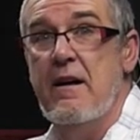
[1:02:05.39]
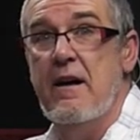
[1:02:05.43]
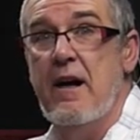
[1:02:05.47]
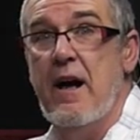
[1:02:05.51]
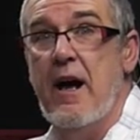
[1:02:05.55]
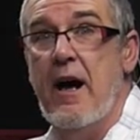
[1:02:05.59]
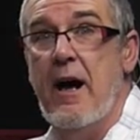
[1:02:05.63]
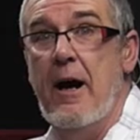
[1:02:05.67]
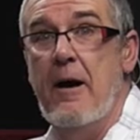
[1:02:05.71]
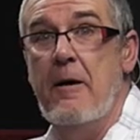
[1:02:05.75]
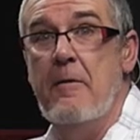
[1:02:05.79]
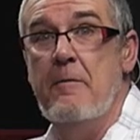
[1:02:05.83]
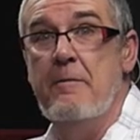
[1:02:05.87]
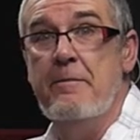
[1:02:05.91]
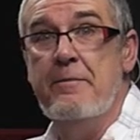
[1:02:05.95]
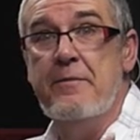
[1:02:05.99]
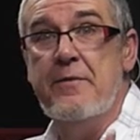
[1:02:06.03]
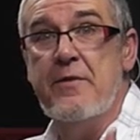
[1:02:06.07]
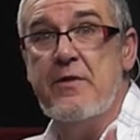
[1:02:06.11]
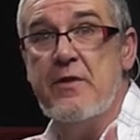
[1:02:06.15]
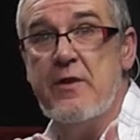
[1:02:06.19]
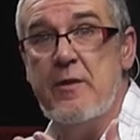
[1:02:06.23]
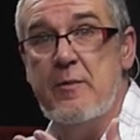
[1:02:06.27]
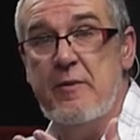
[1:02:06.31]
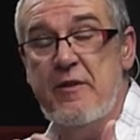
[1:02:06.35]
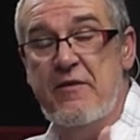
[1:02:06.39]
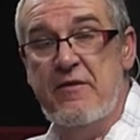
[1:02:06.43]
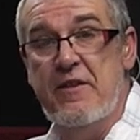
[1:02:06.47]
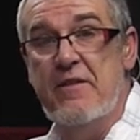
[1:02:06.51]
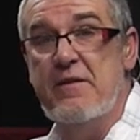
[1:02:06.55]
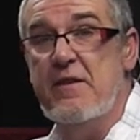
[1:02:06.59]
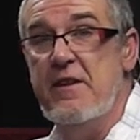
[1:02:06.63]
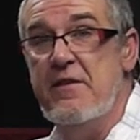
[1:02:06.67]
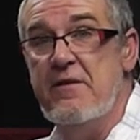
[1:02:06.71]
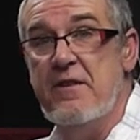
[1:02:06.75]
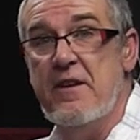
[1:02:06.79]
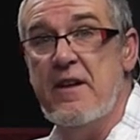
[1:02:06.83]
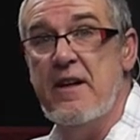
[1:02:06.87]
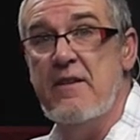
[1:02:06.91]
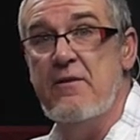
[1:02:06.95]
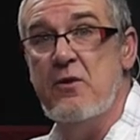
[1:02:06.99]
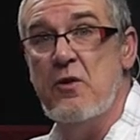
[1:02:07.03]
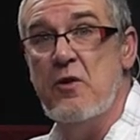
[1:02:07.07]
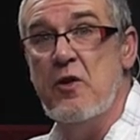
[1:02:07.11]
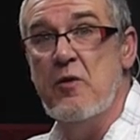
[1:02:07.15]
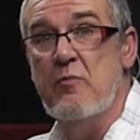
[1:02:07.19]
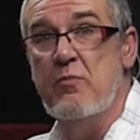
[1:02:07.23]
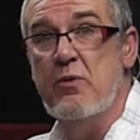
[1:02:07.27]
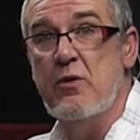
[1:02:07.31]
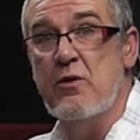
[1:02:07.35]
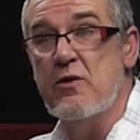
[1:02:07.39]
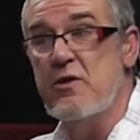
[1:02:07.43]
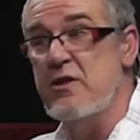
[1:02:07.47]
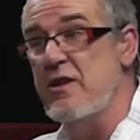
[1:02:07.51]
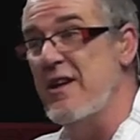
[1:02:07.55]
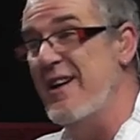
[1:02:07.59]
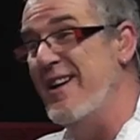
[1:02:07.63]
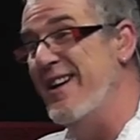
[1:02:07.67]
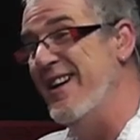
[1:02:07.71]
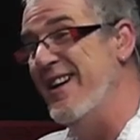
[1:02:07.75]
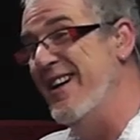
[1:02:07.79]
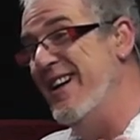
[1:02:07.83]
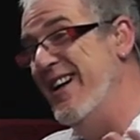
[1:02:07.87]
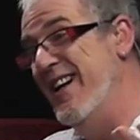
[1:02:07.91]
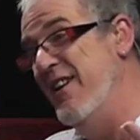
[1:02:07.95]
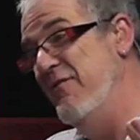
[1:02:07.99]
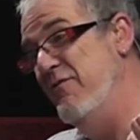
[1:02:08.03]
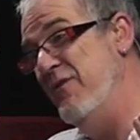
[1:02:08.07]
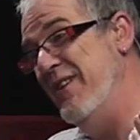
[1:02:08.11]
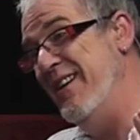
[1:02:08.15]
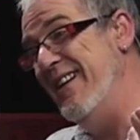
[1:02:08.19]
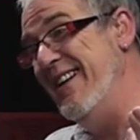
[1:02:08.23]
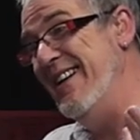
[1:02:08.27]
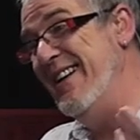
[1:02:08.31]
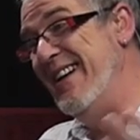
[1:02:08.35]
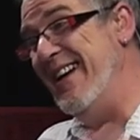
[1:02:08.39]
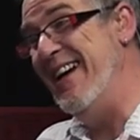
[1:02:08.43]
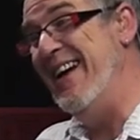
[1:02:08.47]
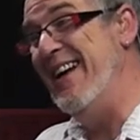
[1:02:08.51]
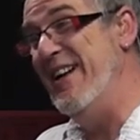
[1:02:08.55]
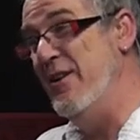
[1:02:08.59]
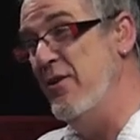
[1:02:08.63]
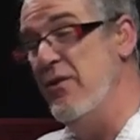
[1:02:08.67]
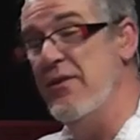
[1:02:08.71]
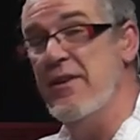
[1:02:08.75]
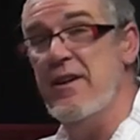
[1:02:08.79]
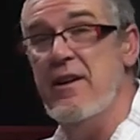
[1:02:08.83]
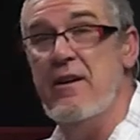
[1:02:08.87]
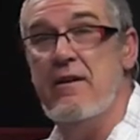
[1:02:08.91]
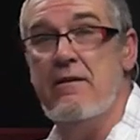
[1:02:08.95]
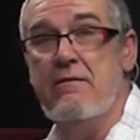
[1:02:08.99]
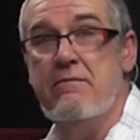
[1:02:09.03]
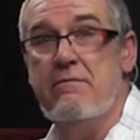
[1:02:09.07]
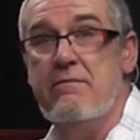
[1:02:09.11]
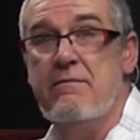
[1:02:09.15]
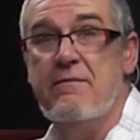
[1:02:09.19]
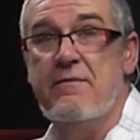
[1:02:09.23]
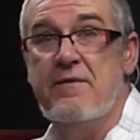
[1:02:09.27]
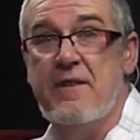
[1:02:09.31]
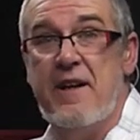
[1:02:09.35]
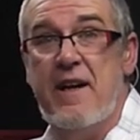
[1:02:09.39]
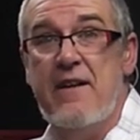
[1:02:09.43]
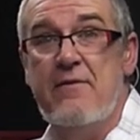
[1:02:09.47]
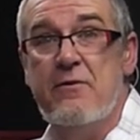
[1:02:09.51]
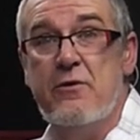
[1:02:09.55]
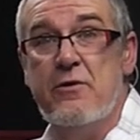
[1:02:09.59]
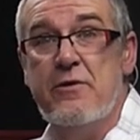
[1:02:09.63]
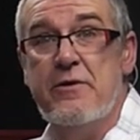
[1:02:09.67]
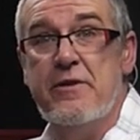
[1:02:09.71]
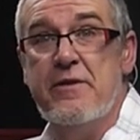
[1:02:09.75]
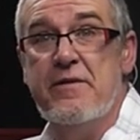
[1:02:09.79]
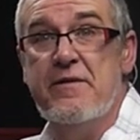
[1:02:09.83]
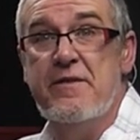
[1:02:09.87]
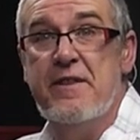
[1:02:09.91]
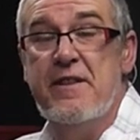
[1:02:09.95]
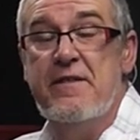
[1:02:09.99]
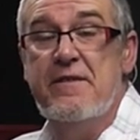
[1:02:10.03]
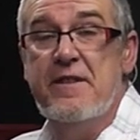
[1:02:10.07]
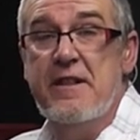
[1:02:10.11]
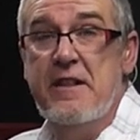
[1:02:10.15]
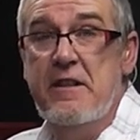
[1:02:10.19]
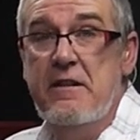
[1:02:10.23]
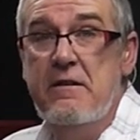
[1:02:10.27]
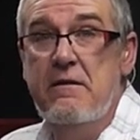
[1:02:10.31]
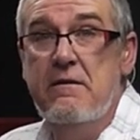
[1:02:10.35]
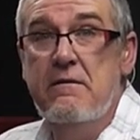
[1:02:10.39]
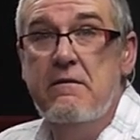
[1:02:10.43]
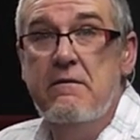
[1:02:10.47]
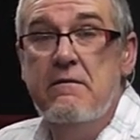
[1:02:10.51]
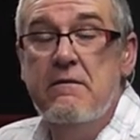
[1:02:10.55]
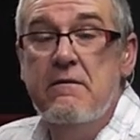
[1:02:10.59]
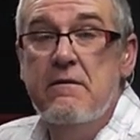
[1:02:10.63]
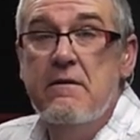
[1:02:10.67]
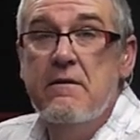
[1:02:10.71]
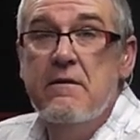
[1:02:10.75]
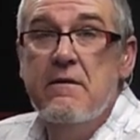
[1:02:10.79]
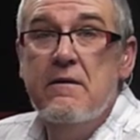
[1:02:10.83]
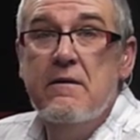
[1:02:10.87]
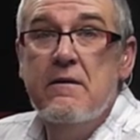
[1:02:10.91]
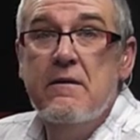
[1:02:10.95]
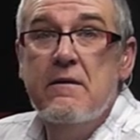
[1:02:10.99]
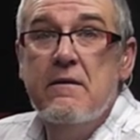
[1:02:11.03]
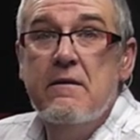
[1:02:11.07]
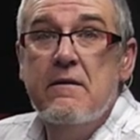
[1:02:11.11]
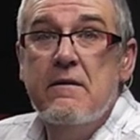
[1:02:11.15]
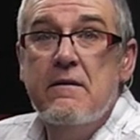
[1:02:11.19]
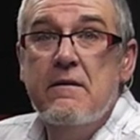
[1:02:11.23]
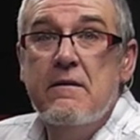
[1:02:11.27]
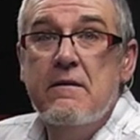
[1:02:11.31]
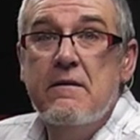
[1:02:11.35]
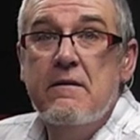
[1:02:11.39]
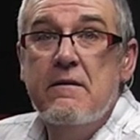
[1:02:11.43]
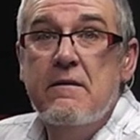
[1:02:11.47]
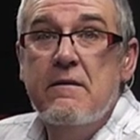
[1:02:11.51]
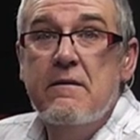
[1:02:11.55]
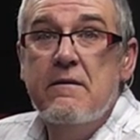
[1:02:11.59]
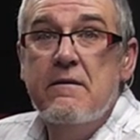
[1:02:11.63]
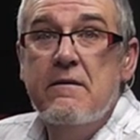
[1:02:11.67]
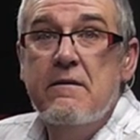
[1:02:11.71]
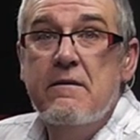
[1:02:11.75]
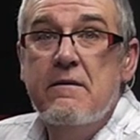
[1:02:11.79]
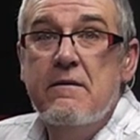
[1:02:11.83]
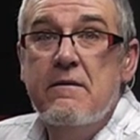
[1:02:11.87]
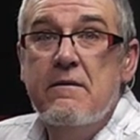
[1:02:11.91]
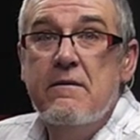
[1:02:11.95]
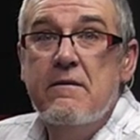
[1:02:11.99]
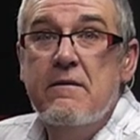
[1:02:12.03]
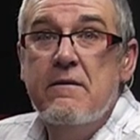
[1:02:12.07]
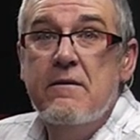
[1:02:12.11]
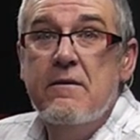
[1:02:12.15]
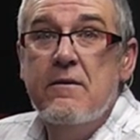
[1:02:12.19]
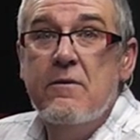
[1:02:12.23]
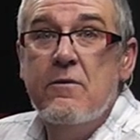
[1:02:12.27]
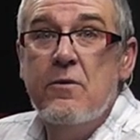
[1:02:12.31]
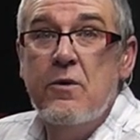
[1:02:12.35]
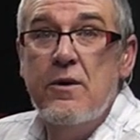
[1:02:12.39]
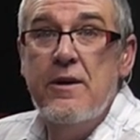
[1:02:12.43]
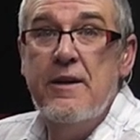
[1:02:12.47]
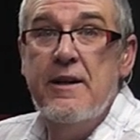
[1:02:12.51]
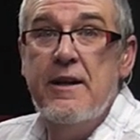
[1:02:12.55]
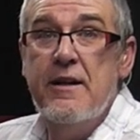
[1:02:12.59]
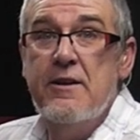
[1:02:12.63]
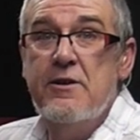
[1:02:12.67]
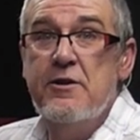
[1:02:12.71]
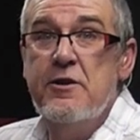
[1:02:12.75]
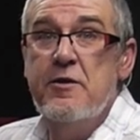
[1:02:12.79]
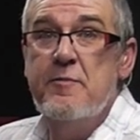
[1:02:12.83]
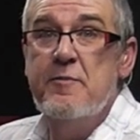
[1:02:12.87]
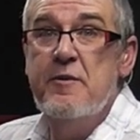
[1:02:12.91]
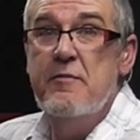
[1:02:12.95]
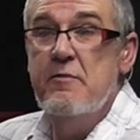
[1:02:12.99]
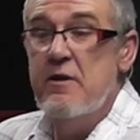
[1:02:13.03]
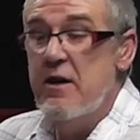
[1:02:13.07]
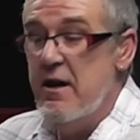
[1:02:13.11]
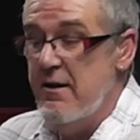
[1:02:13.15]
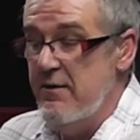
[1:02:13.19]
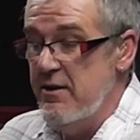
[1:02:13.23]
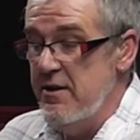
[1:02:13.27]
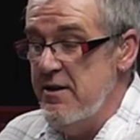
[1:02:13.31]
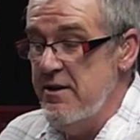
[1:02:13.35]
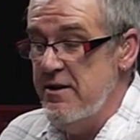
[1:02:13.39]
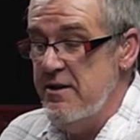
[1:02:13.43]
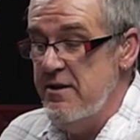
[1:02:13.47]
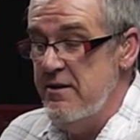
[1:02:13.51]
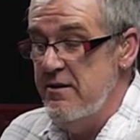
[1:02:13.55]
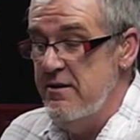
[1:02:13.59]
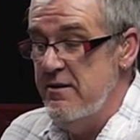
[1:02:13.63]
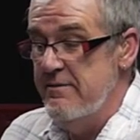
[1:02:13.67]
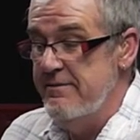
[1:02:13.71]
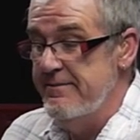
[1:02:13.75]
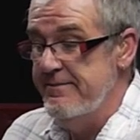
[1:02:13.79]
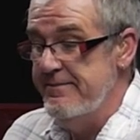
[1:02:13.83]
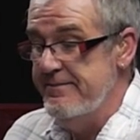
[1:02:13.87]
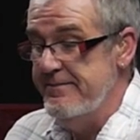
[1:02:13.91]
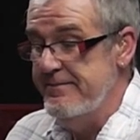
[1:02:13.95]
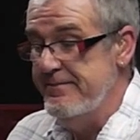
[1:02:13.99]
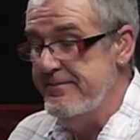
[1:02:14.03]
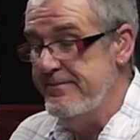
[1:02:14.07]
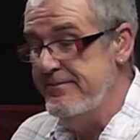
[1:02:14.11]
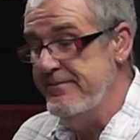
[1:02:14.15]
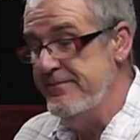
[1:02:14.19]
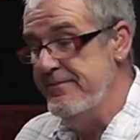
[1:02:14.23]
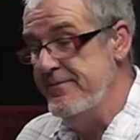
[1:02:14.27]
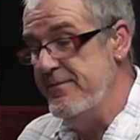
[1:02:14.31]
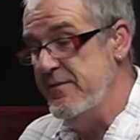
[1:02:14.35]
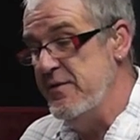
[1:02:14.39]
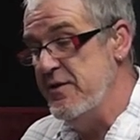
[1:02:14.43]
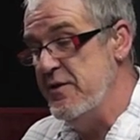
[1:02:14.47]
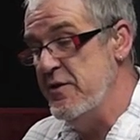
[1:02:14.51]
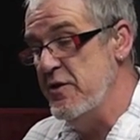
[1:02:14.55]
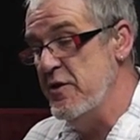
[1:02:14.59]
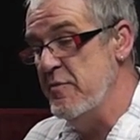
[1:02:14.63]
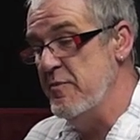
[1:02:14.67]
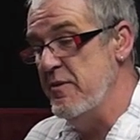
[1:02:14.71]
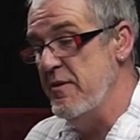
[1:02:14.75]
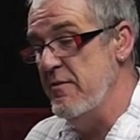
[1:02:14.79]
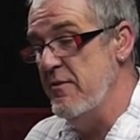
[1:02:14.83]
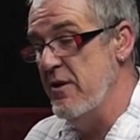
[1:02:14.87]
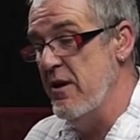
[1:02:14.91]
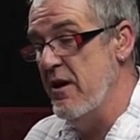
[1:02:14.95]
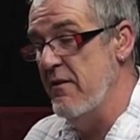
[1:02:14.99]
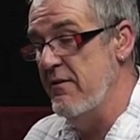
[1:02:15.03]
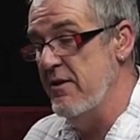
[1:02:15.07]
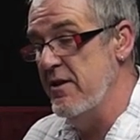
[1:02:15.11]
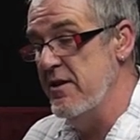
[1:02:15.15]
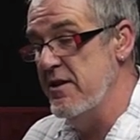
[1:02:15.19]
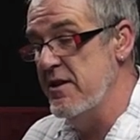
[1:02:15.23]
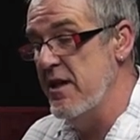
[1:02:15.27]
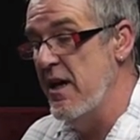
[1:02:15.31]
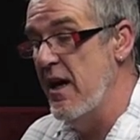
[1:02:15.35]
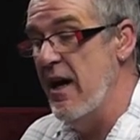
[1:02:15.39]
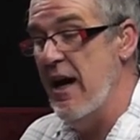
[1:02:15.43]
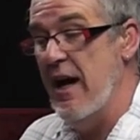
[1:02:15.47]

Um, so there'll be 55 on the bus. If we can get another 550, be brilliant. Wouldn't that just be marvelous? Just be marvelous.